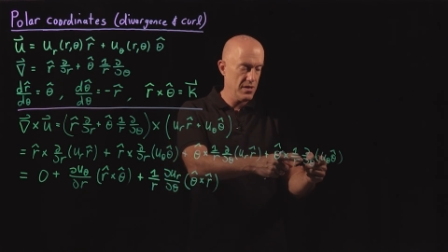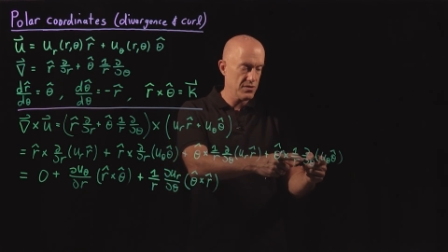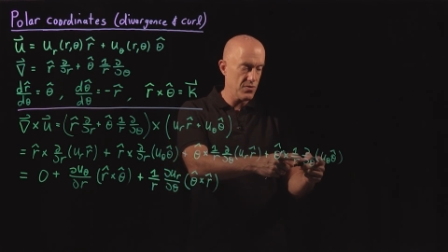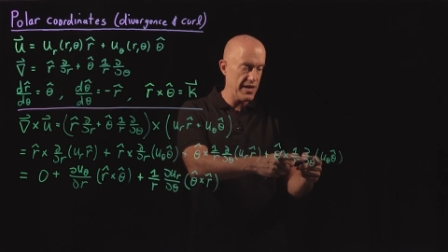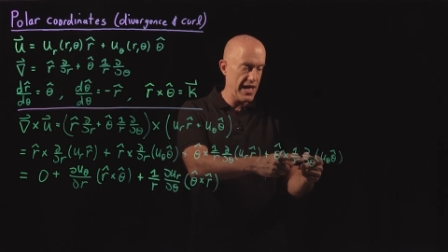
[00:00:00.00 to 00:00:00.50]

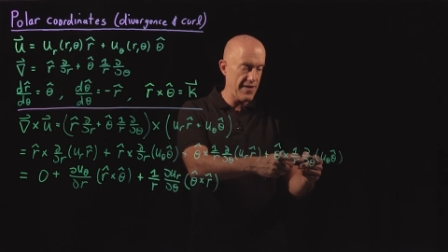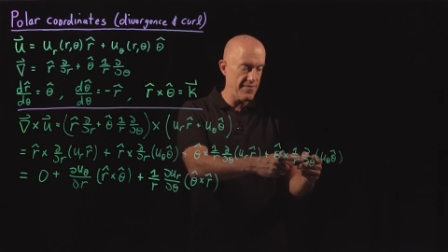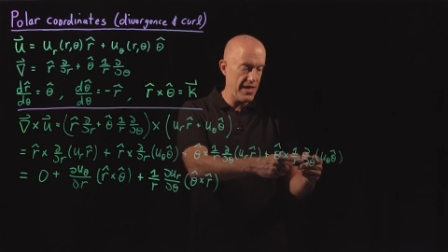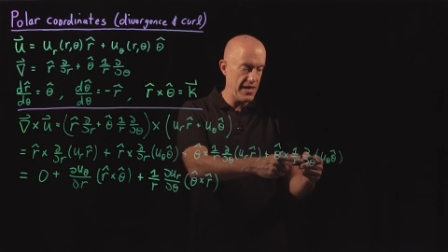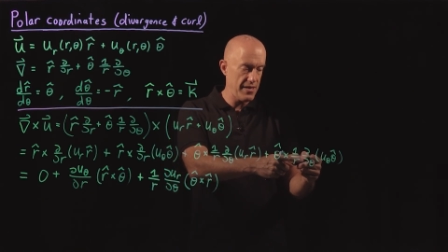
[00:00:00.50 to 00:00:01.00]
So we have
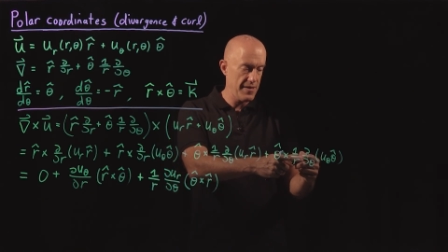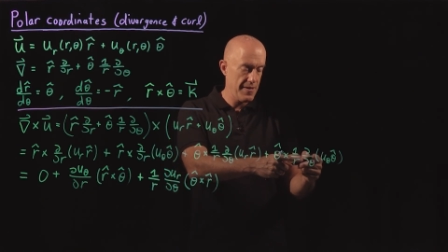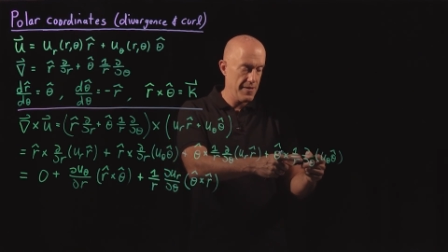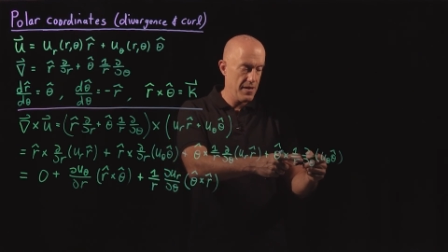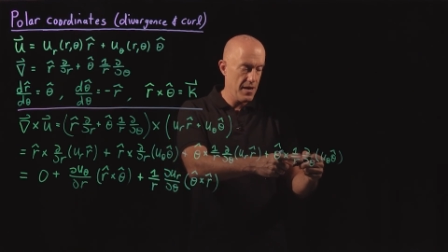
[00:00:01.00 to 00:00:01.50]
a
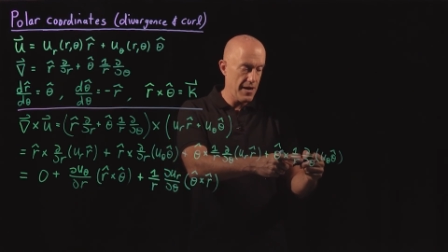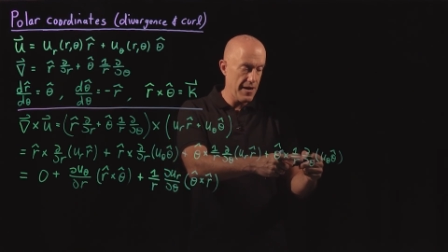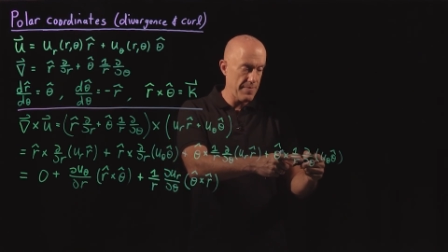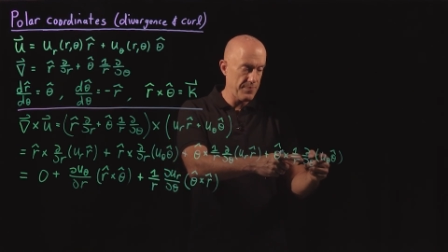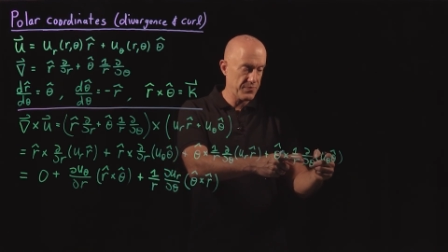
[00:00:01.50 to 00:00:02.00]

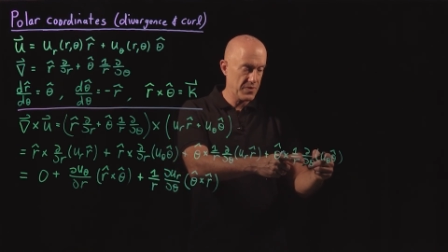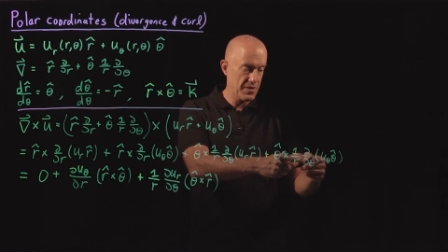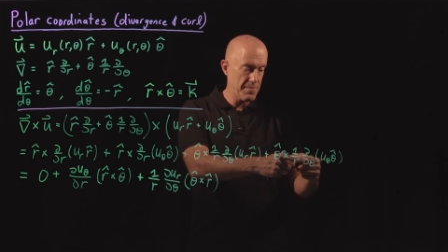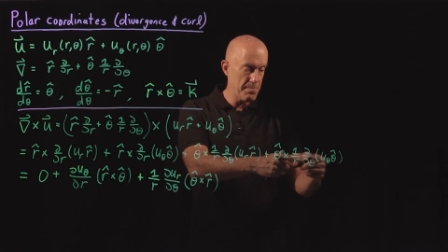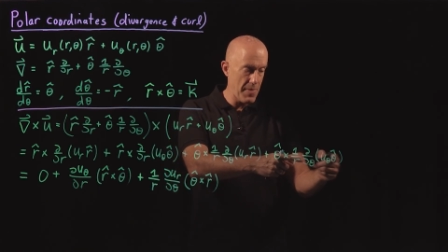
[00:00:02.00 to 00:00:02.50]

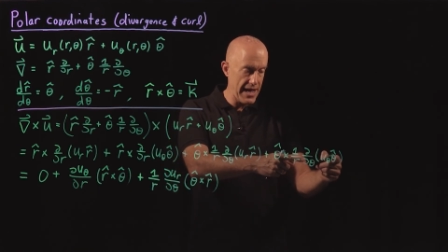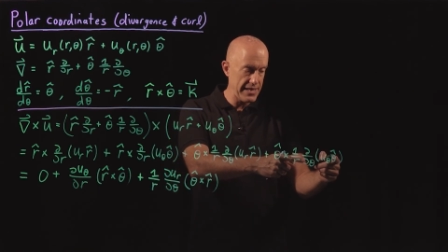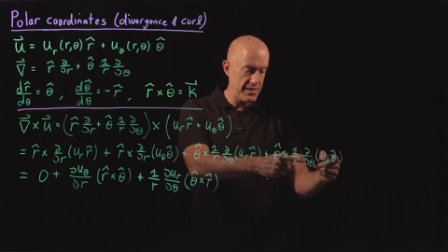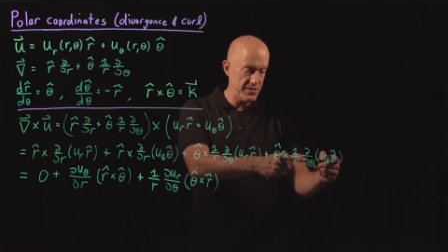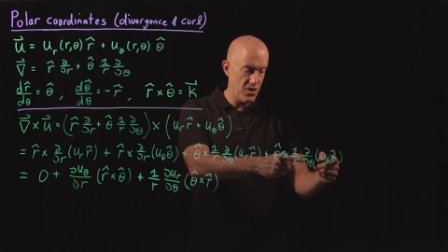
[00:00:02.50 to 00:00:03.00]

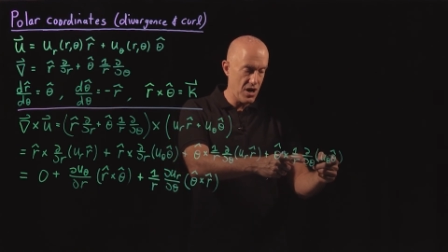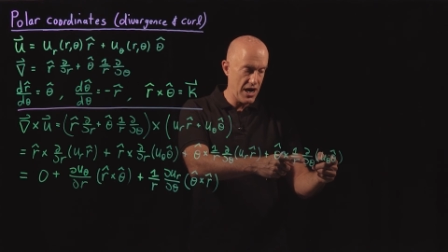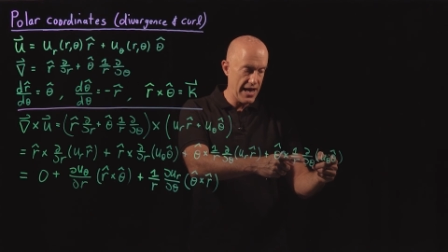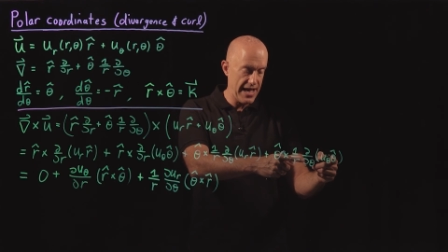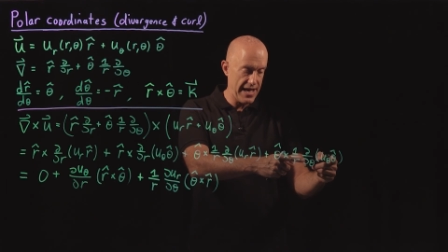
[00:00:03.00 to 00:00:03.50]
minus
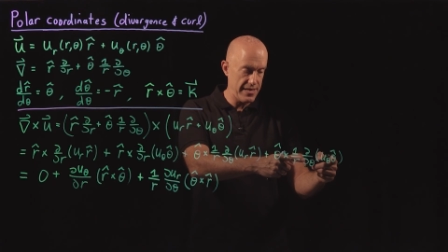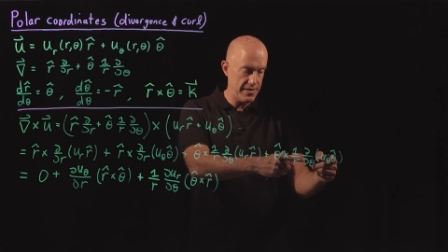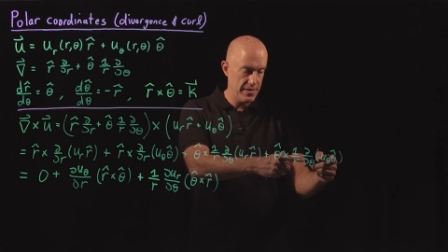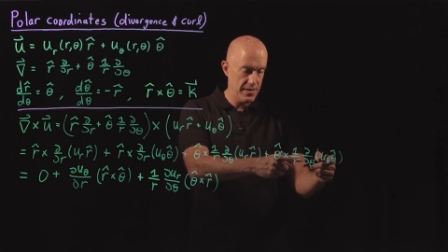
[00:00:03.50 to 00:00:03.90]
r hat.